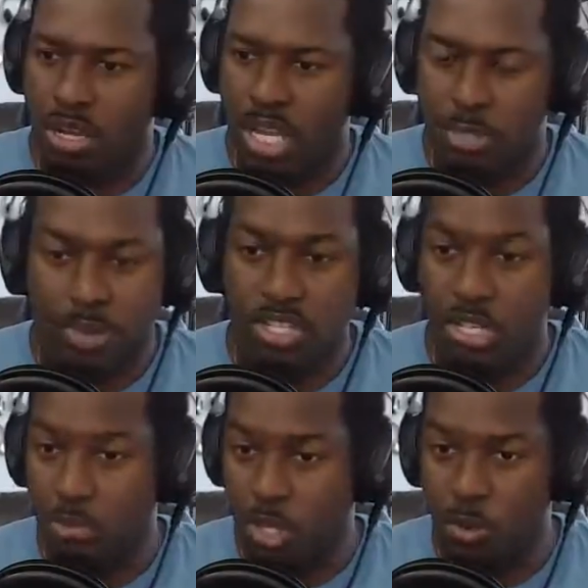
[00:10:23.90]

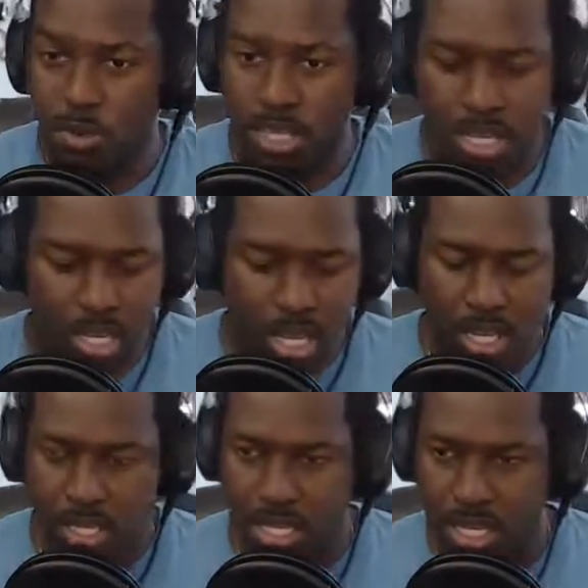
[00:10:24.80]
Especially with
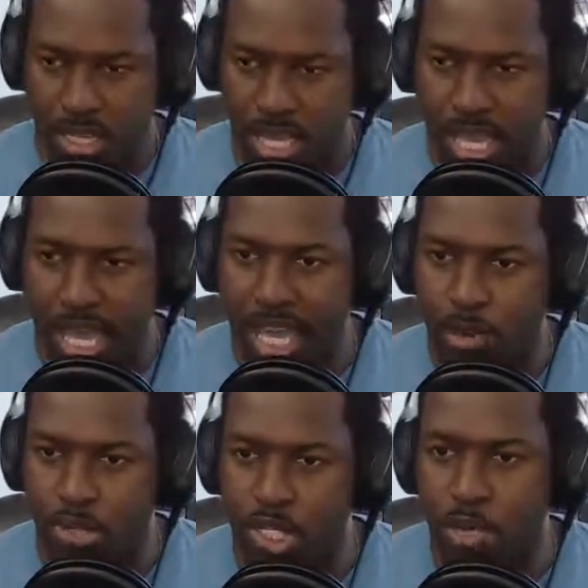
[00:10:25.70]
the guy
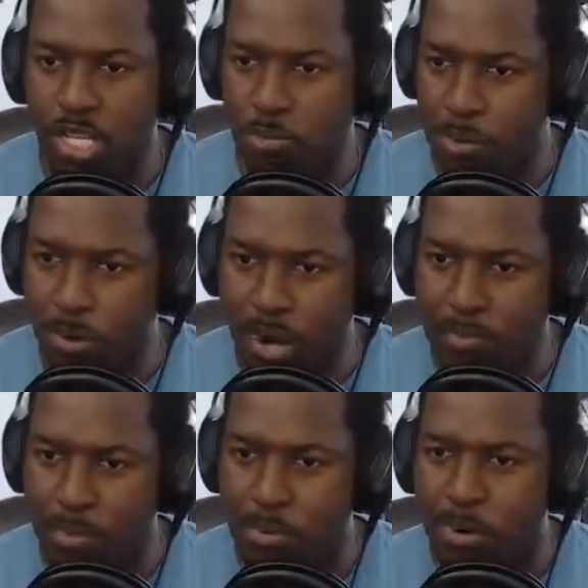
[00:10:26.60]
who was trying to
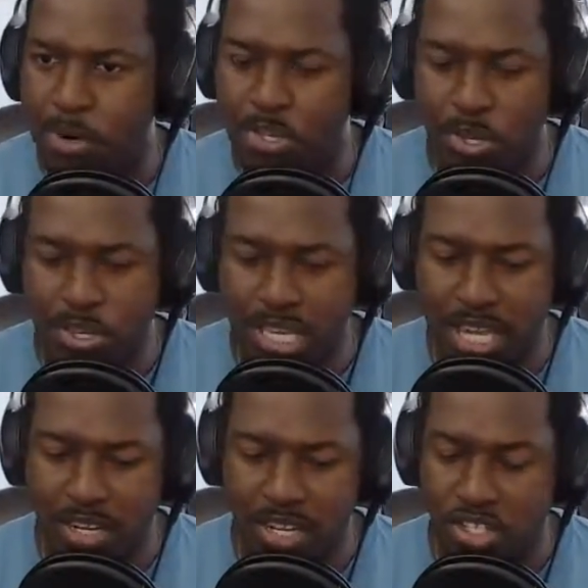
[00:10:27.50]
program the bird so he can
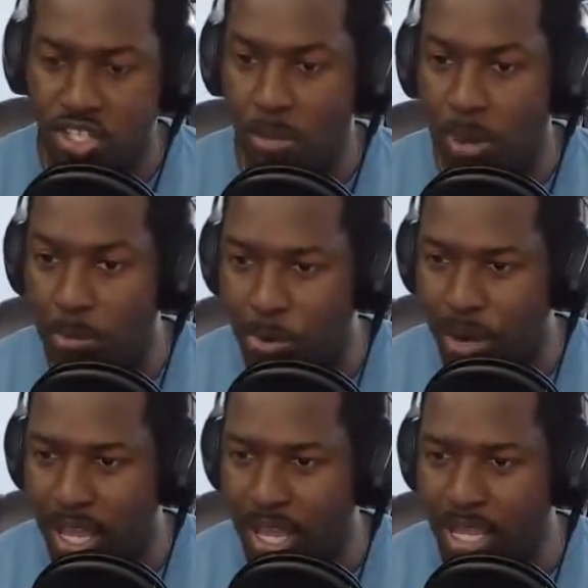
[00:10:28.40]
get a job
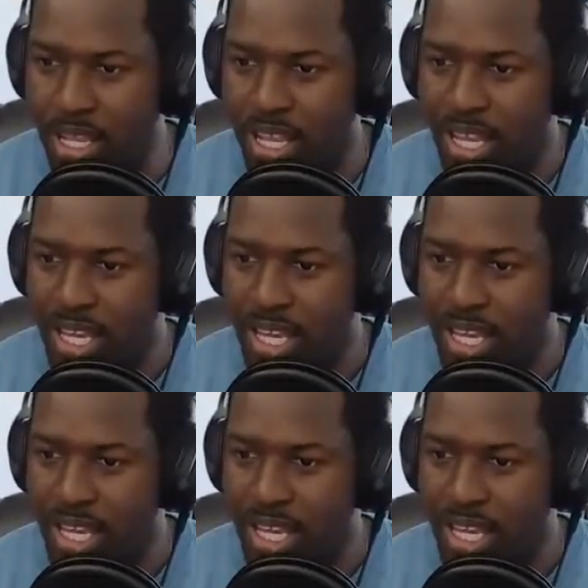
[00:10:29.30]
upgrade.